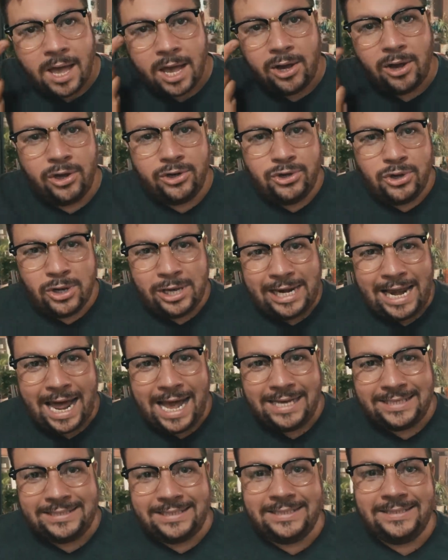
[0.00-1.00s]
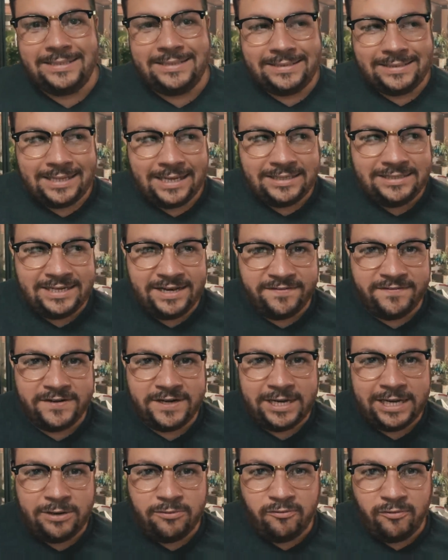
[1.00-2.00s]
I got new glasses. They're
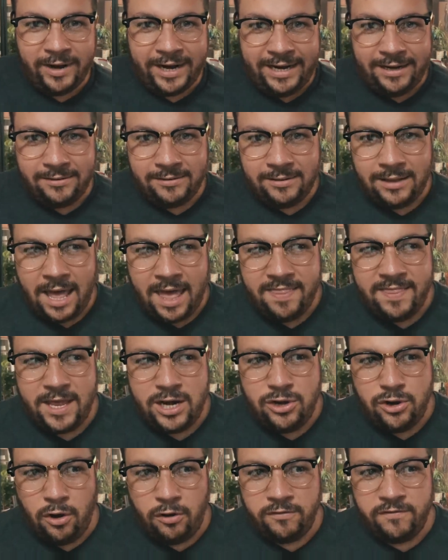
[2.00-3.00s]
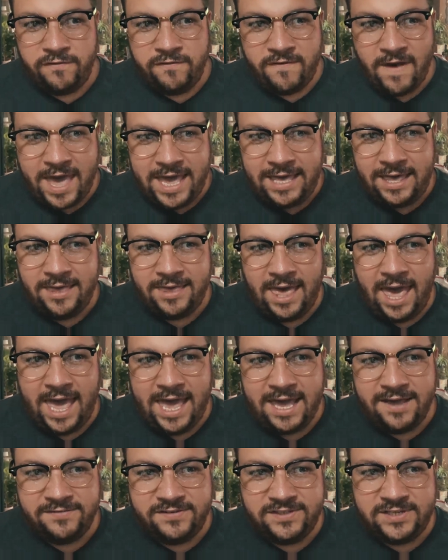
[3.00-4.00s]
definitely real and they're not fake
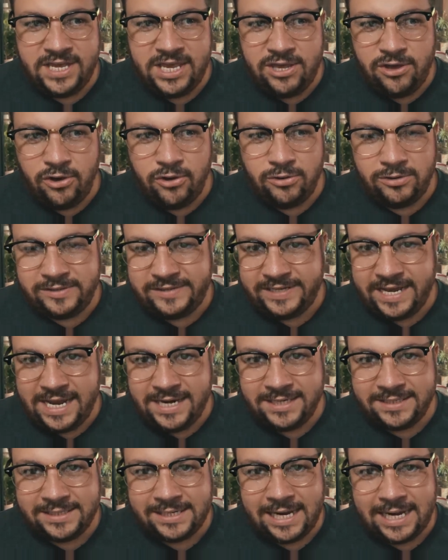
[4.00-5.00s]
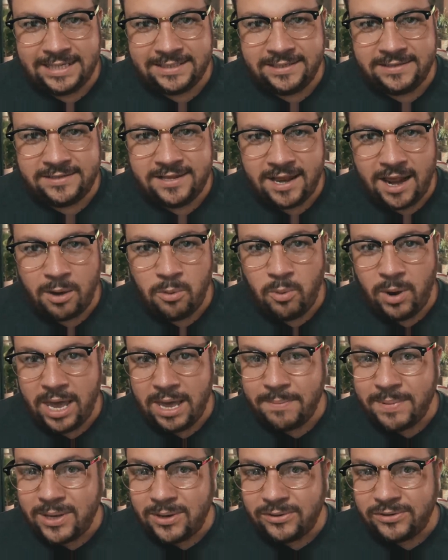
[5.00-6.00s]
K F C Colonel Sanders glasses that I
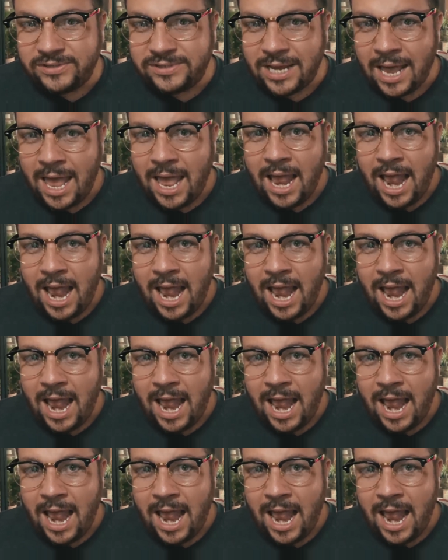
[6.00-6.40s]
wear, because